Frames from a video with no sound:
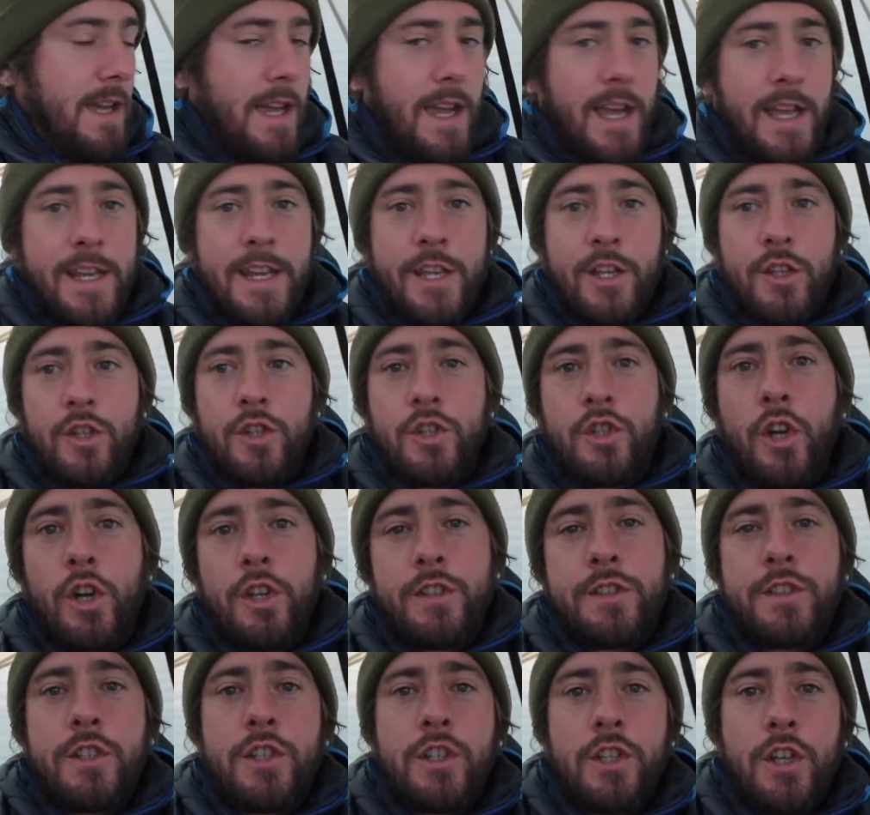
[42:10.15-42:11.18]
and it just
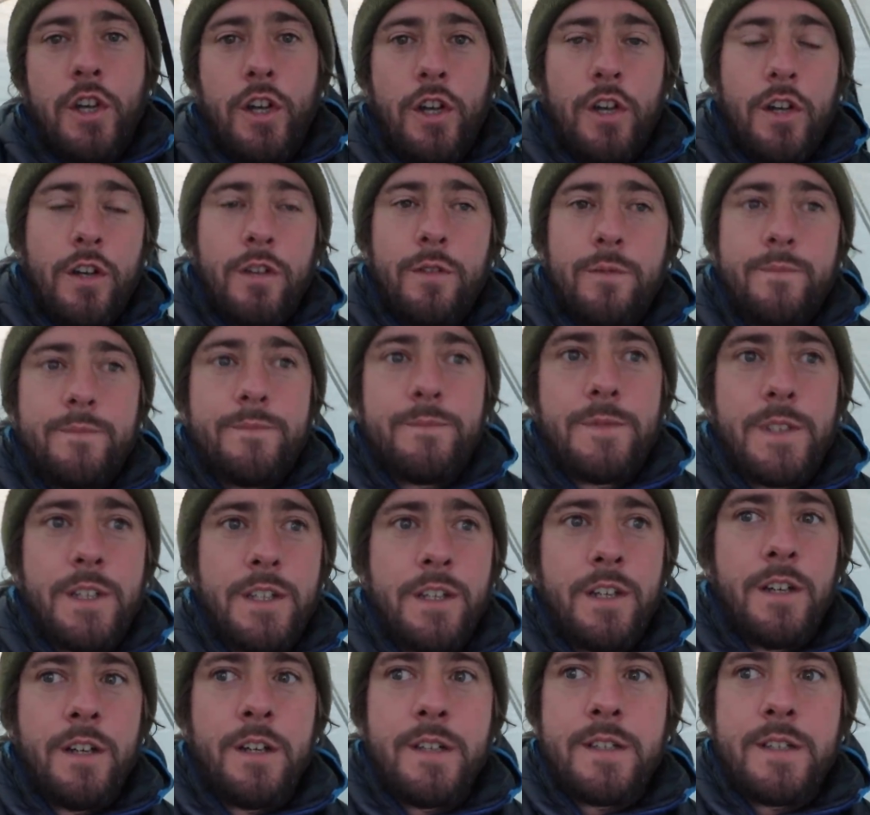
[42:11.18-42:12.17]
goes to show, you know,